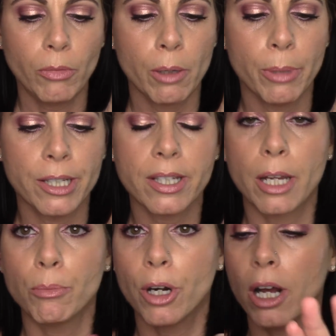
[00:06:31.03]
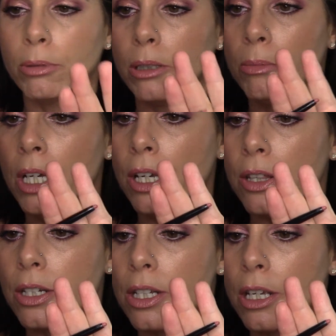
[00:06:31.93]
But same problem,
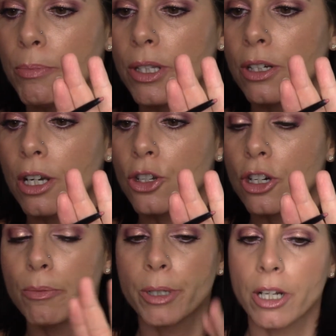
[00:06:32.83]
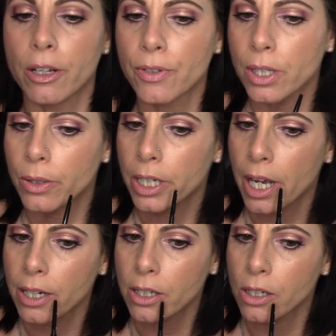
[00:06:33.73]
the tip is not sharp enough so it
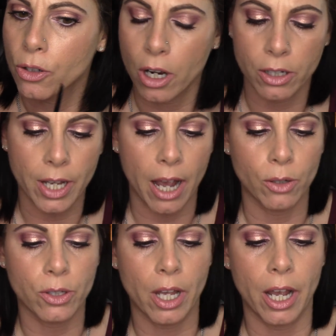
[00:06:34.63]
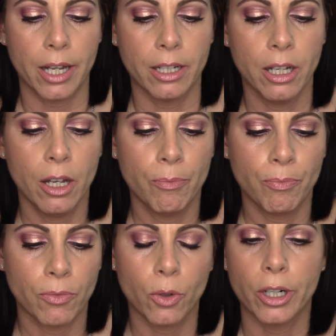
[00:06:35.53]
actually draws outside
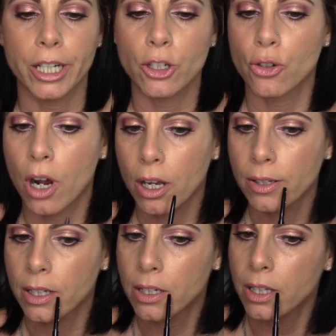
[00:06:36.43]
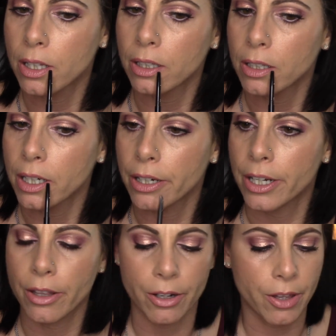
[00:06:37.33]
or it draws into the little
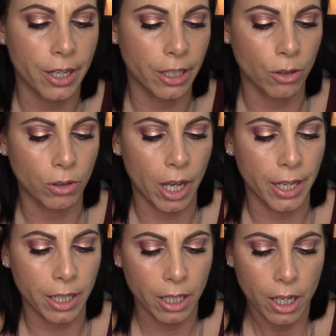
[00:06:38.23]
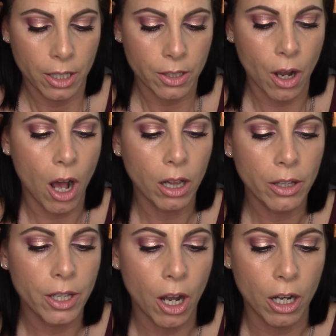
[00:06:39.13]
area there that I don't like. So all
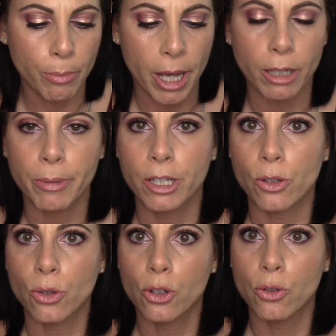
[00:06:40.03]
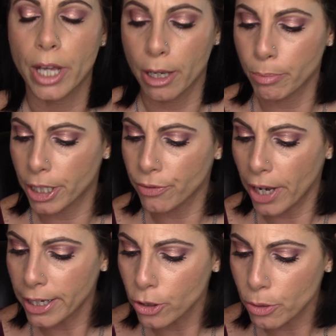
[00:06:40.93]
of the automatic pencils do that, but if
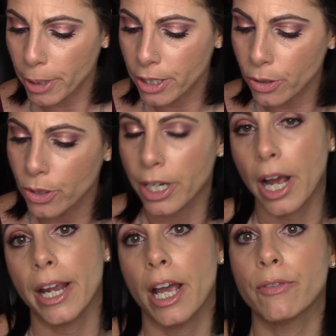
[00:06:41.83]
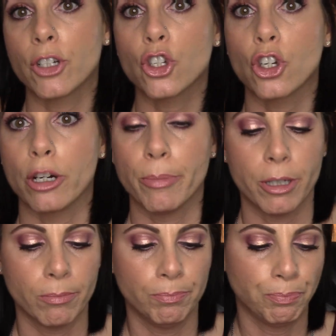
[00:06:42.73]
I use pencils that I have to sharpen,